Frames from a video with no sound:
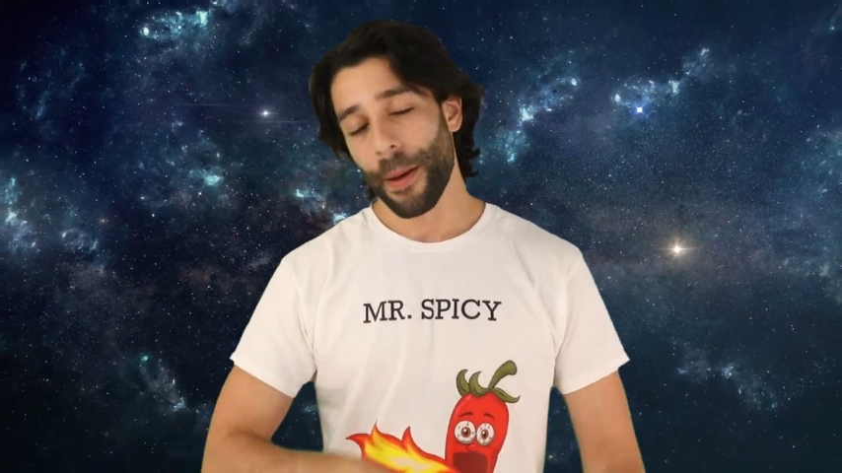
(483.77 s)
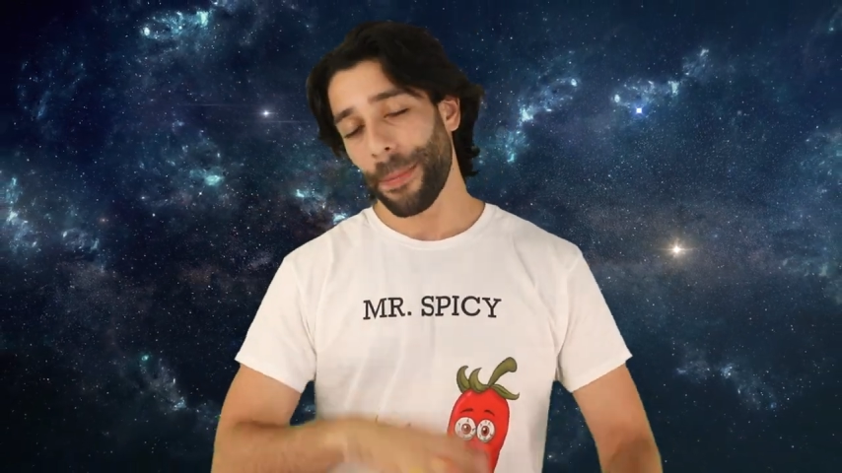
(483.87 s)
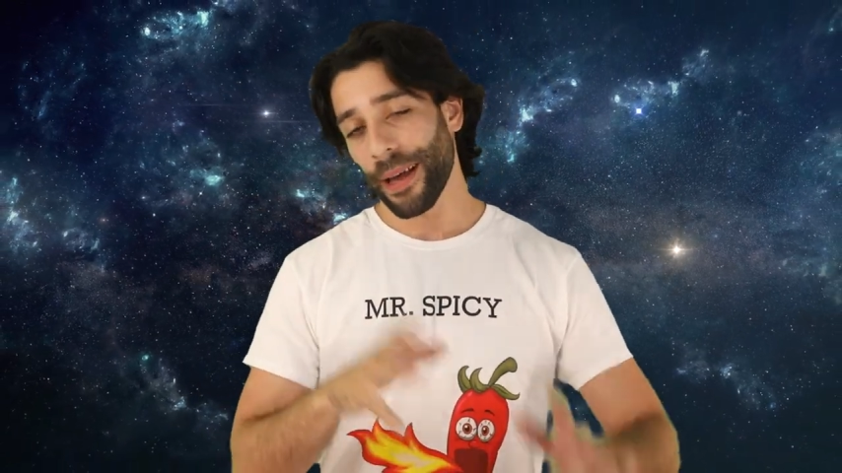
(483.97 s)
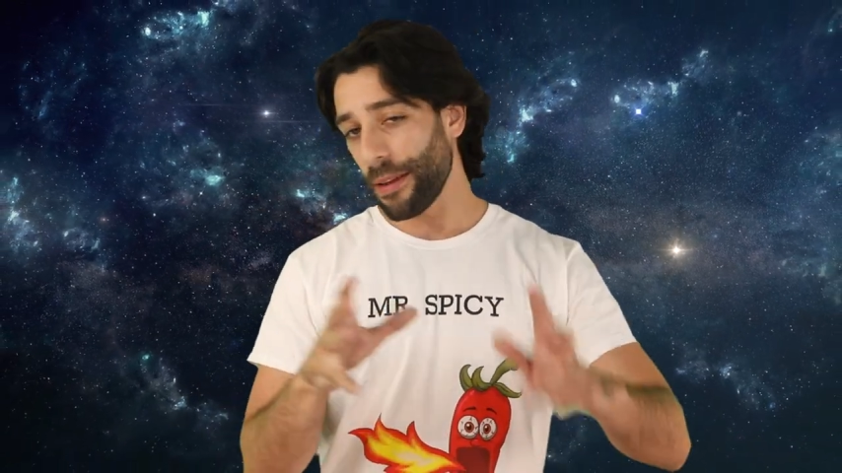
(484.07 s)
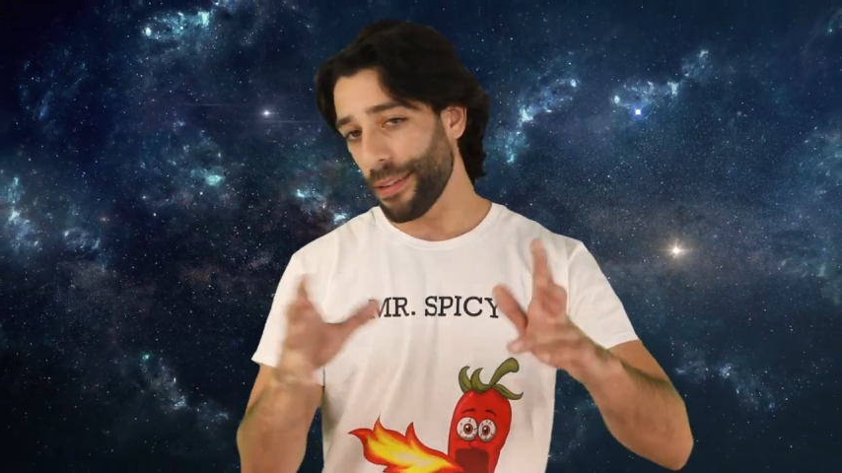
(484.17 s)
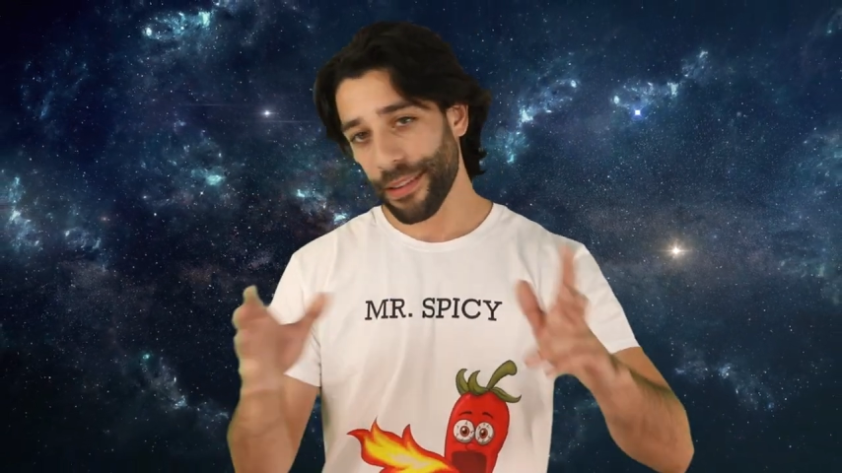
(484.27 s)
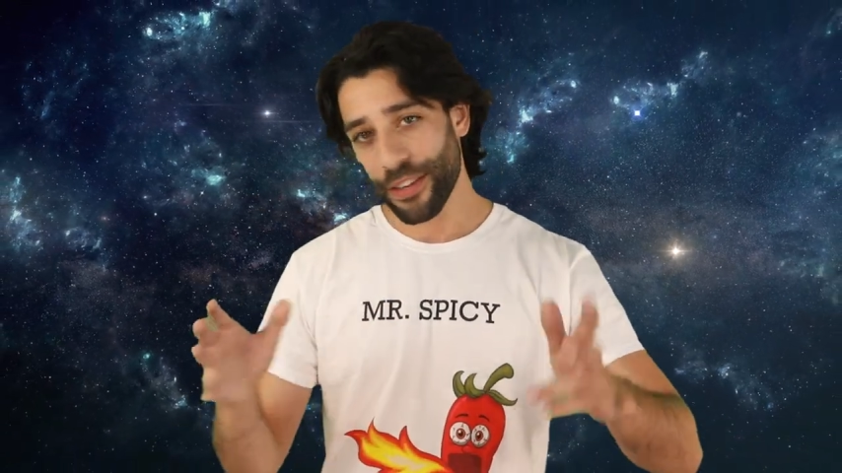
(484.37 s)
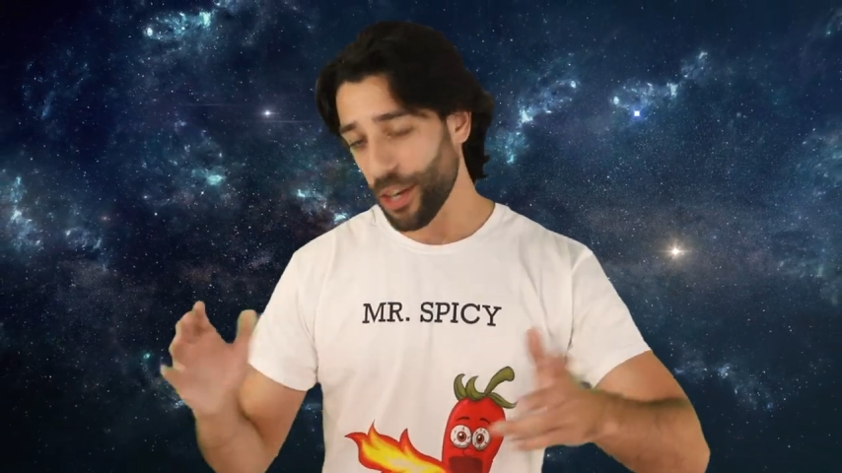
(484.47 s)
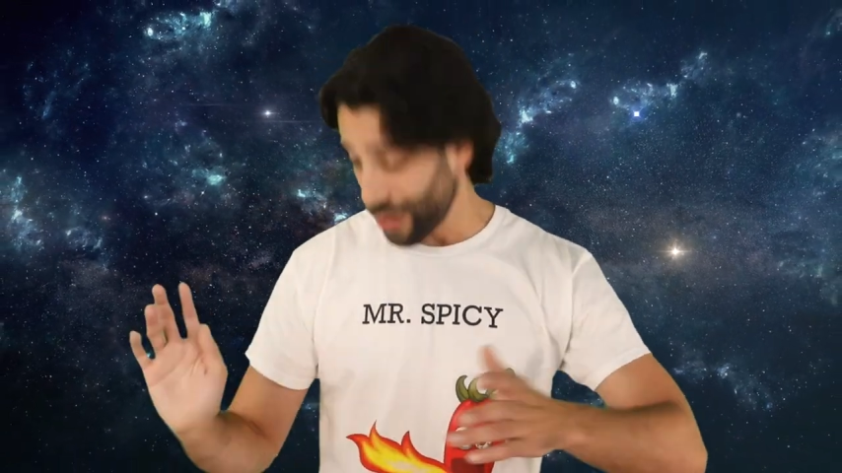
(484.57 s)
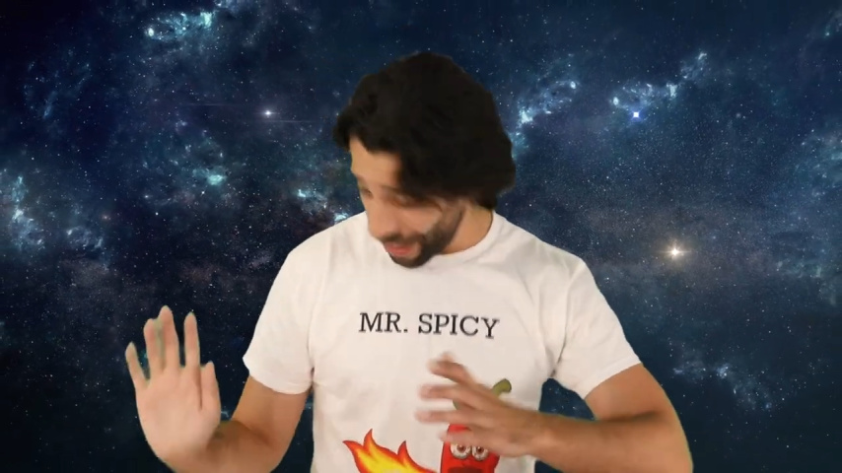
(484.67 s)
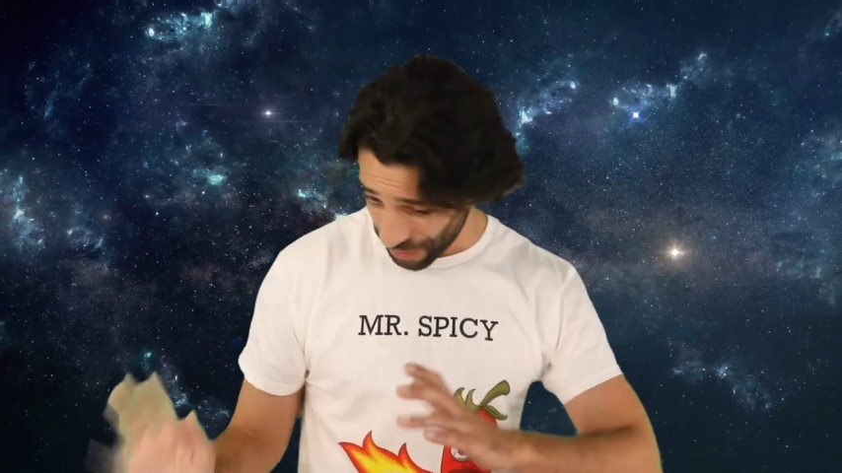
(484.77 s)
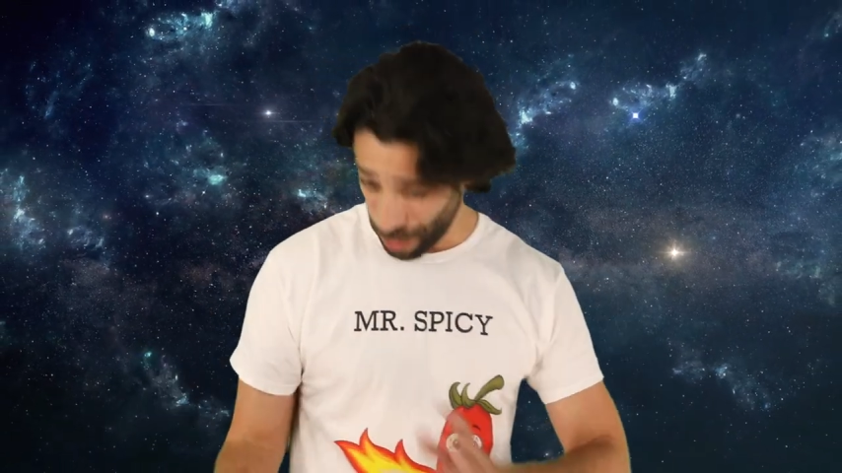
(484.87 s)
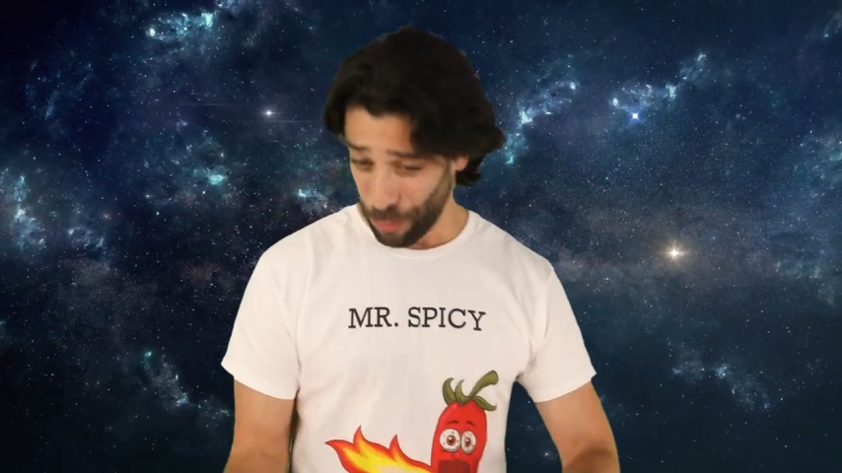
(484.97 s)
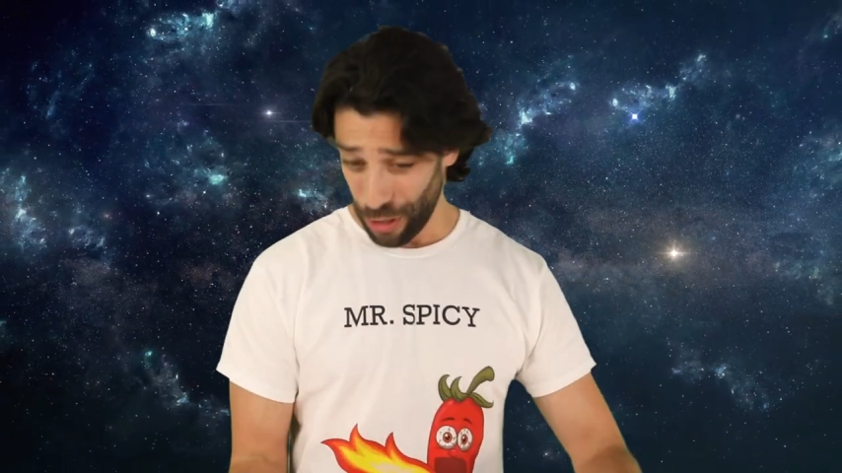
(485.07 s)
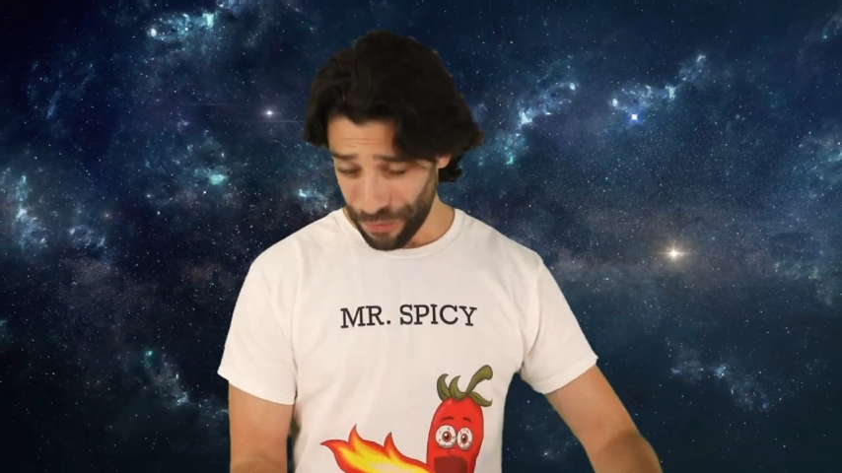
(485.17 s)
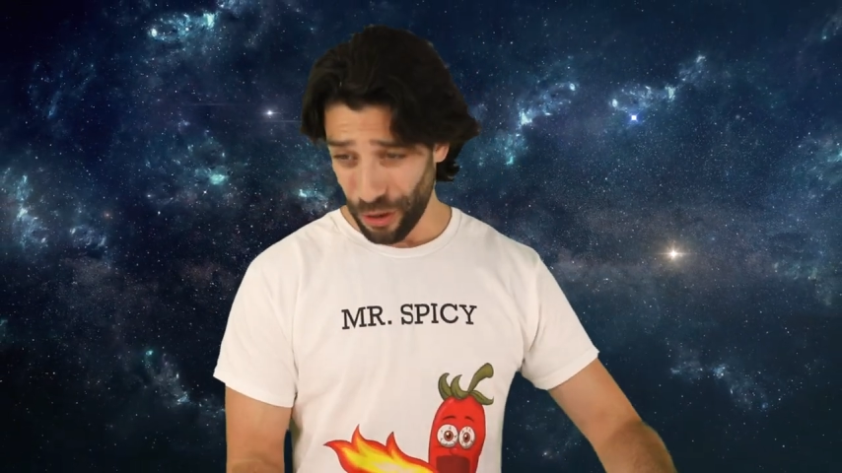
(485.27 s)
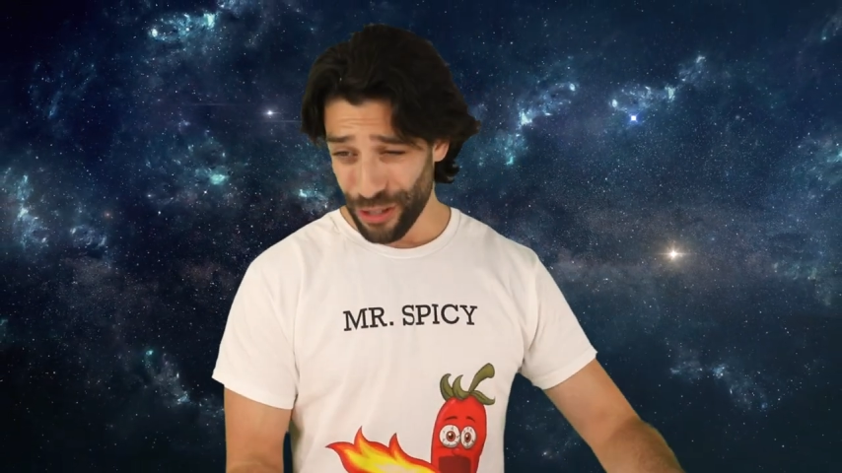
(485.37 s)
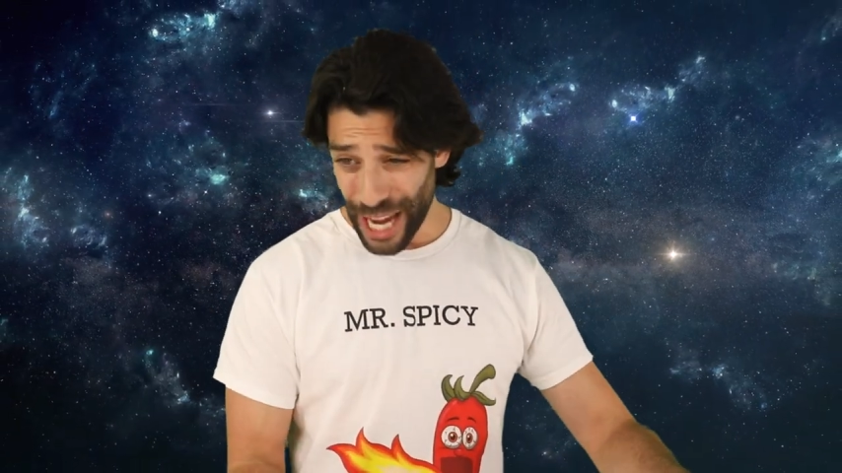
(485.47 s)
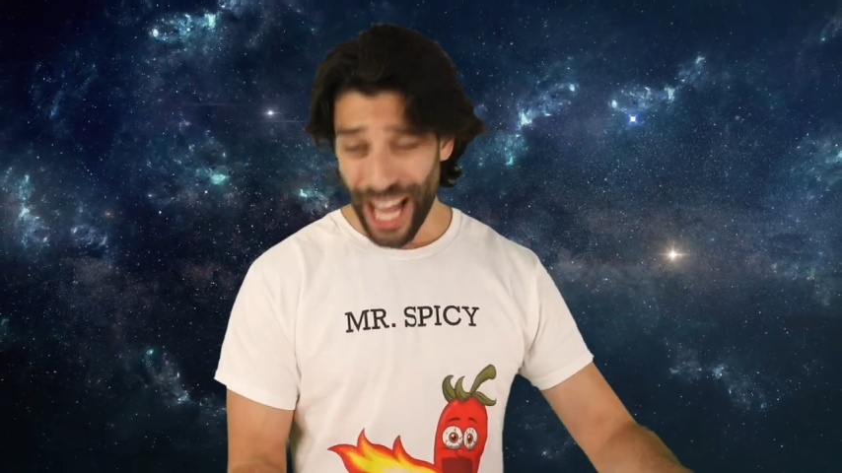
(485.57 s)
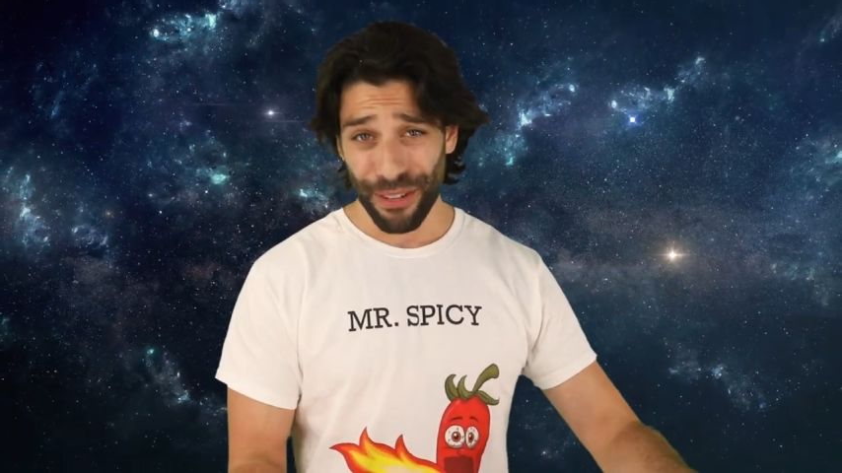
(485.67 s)
But, you know, we'd have to go pretty far
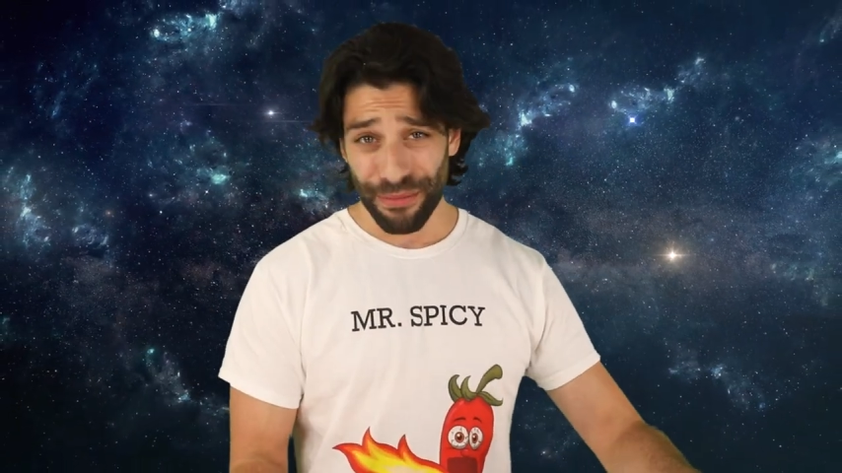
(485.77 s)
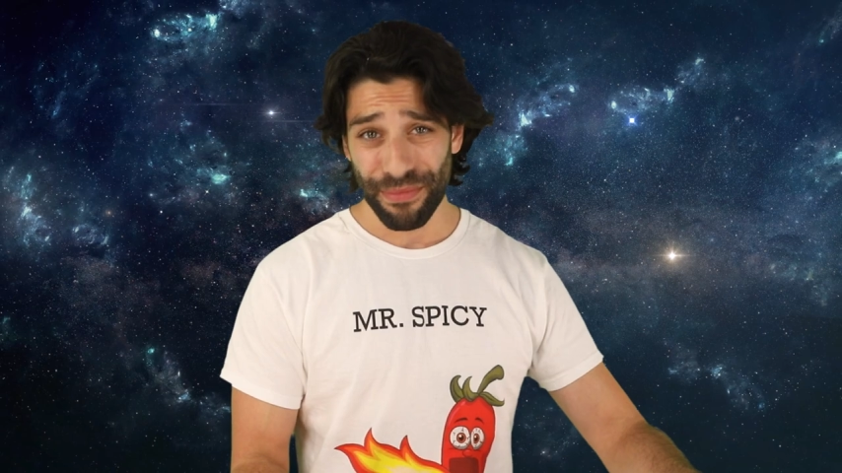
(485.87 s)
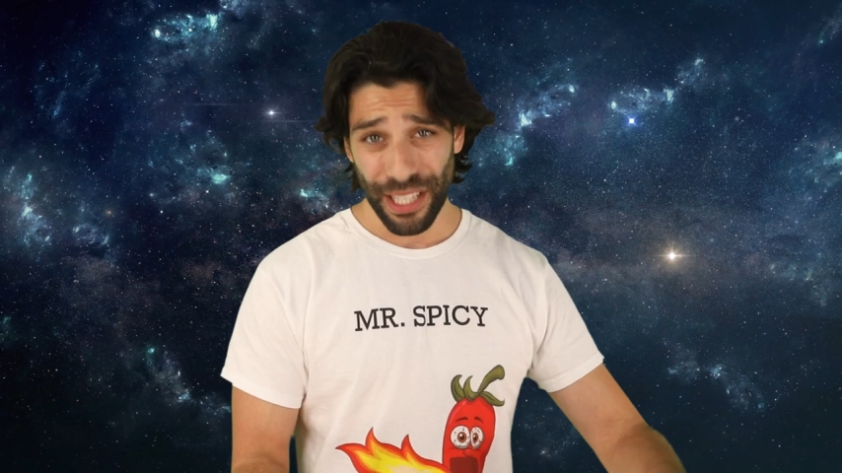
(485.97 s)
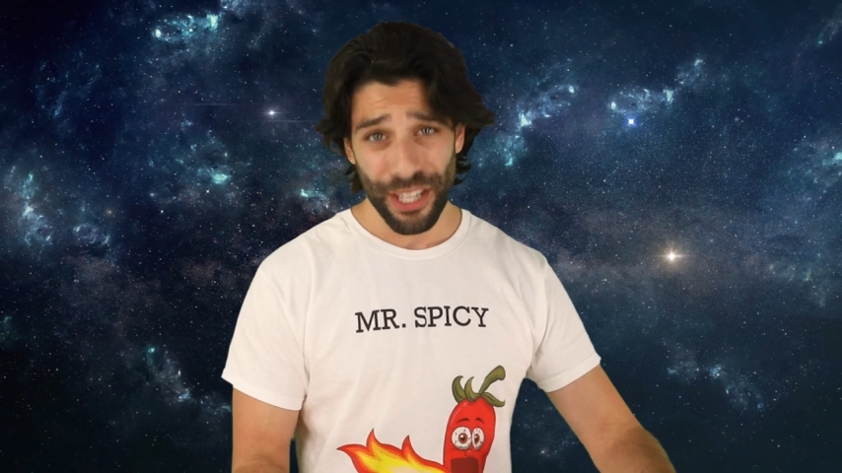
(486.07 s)
down